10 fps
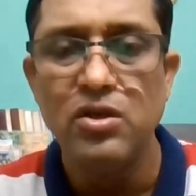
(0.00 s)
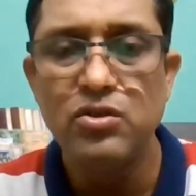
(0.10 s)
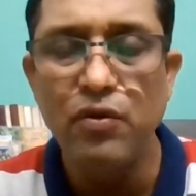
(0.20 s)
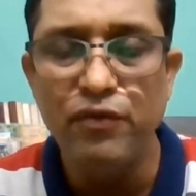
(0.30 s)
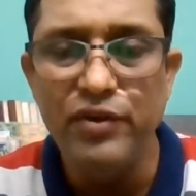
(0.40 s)

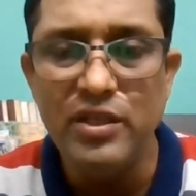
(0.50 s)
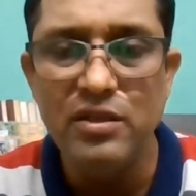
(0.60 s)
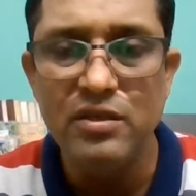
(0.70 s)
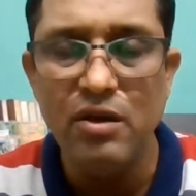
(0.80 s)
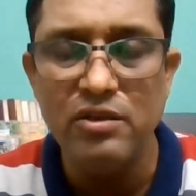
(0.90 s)
So
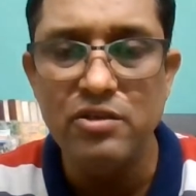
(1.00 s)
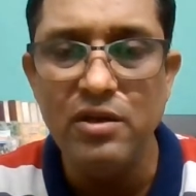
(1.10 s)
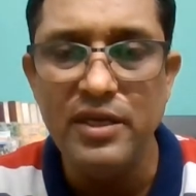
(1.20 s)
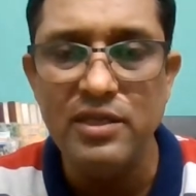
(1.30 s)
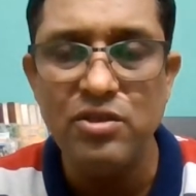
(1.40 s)
with
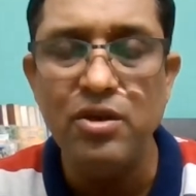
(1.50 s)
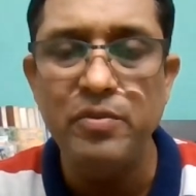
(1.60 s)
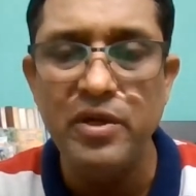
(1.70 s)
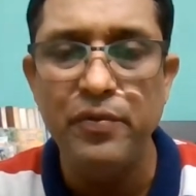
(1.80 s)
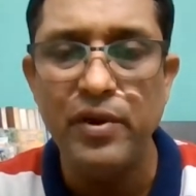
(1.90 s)
consultation of
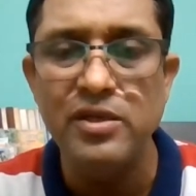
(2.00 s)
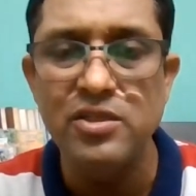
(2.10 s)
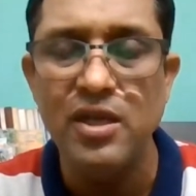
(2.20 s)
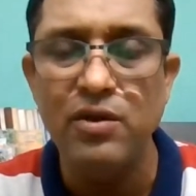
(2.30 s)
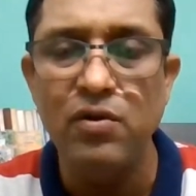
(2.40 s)
different
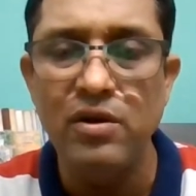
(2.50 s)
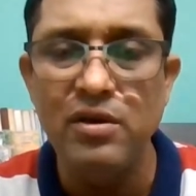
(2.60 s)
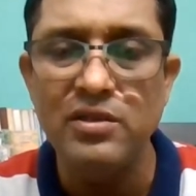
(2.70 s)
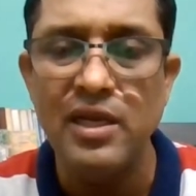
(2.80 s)
stakeholders,